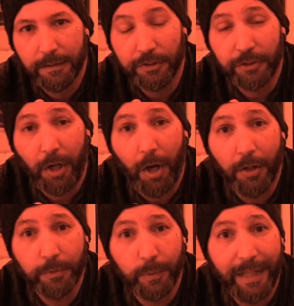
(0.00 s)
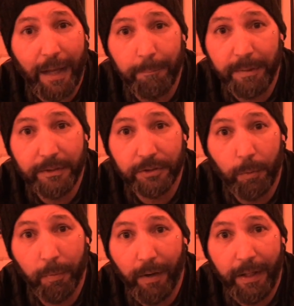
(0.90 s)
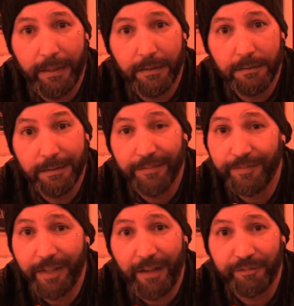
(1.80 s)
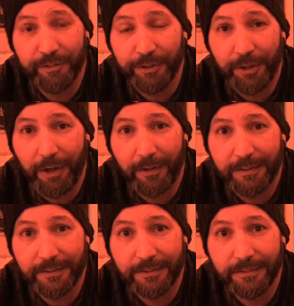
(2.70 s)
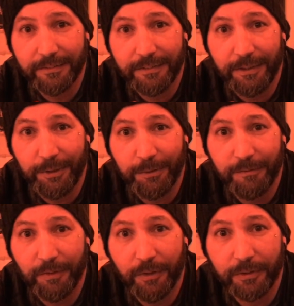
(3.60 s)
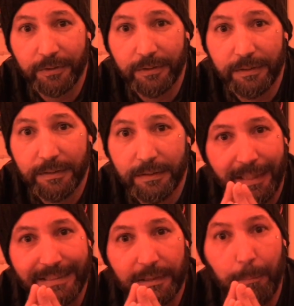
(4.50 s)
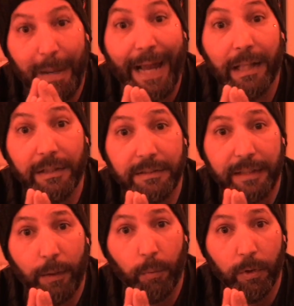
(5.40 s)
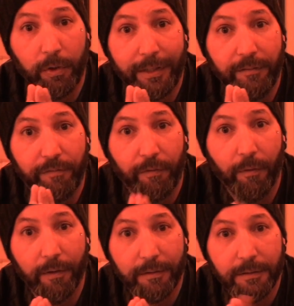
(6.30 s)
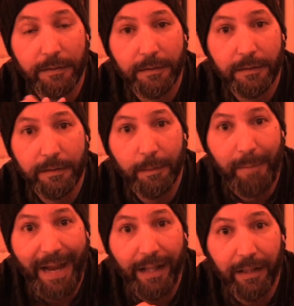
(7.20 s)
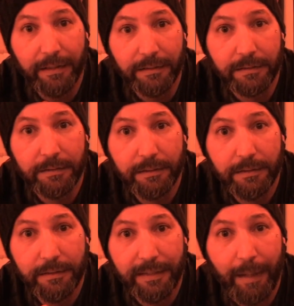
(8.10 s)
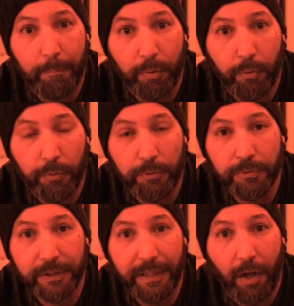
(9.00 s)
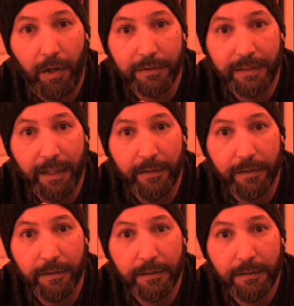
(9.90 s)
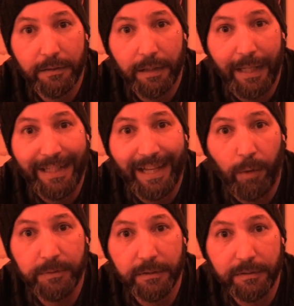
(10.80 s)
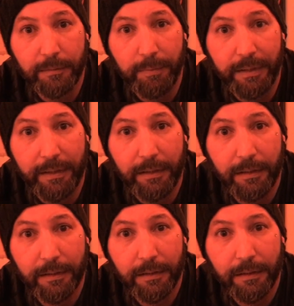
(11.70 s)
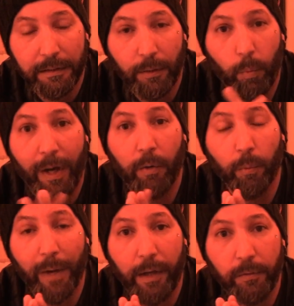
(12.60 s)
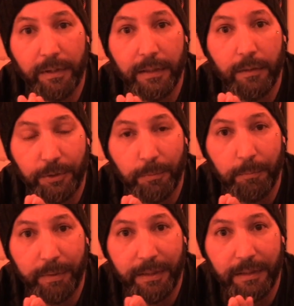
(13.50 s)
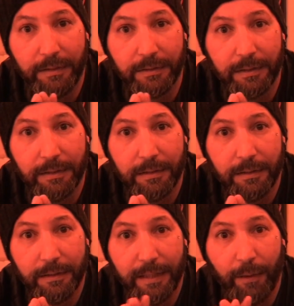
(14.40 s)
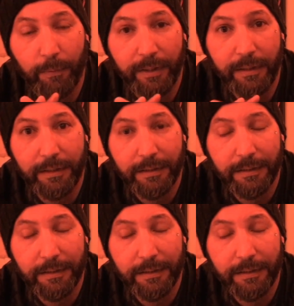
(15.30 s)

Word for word: The stars would not be so bright if not for the darkness in the universe. It's the balance that we're looking for, the balance that pulls it all together and helps us to be the well-rounded human beings that we